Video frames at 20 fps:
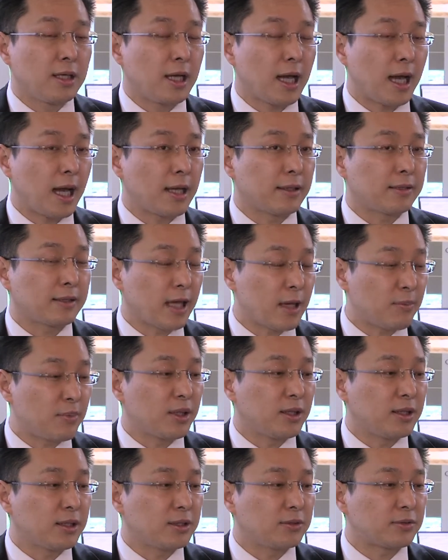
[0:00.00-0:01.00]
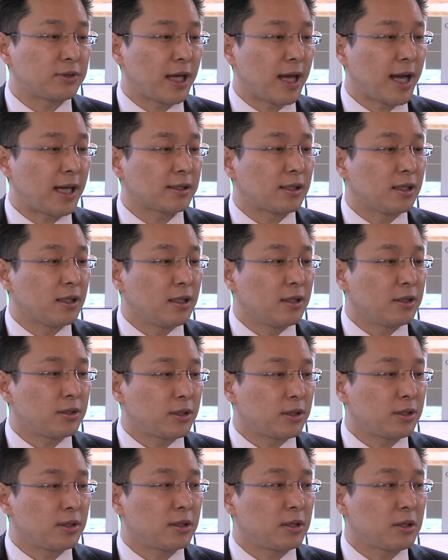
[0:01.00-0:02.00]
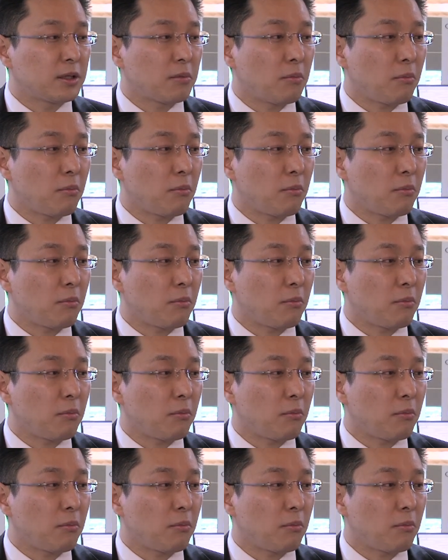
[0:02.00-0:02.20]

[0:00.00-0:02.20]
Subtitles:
and they believe that the